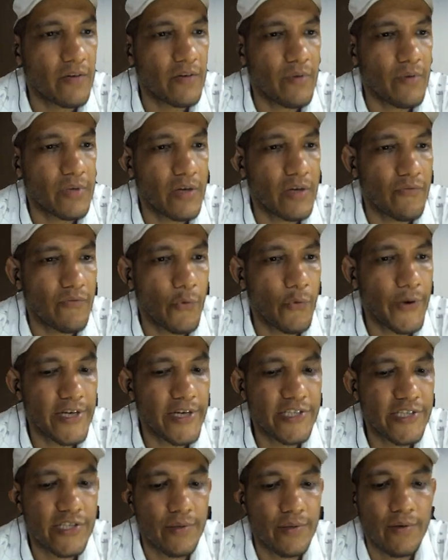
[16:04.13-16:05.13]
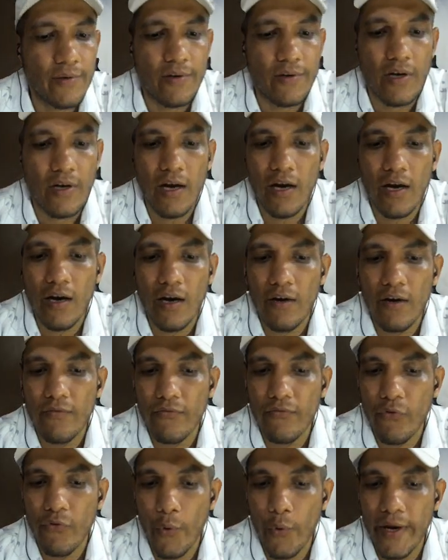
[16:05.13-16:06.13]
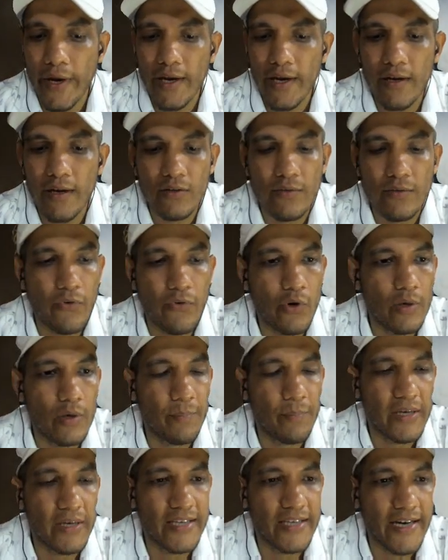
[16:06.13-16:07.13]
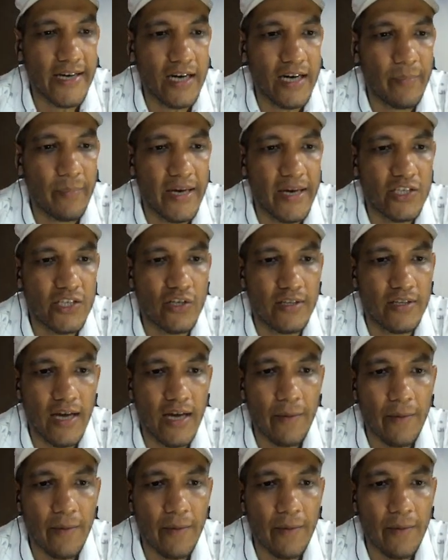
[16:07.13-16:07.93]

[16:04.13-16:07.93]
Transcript: of the fluid flowing for per second based on the